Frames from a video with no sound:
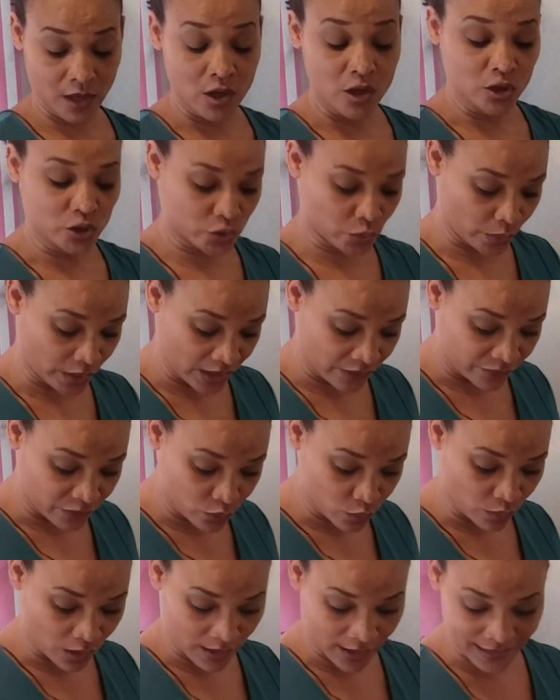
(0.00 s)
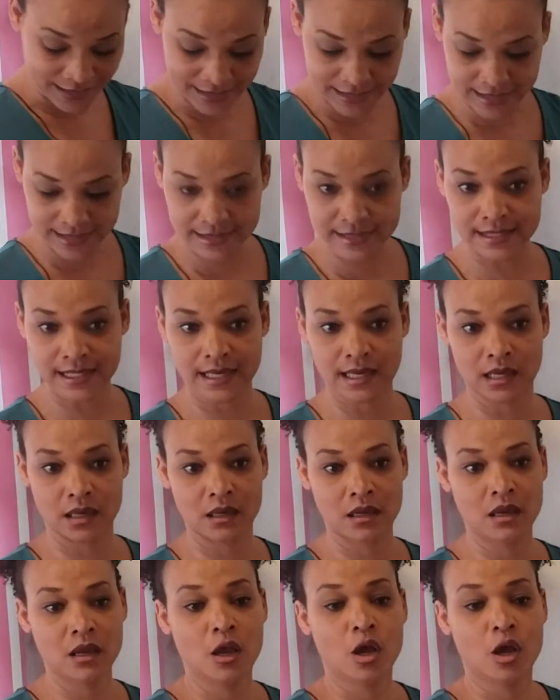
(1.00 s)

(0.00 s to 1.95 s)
So if you are assisting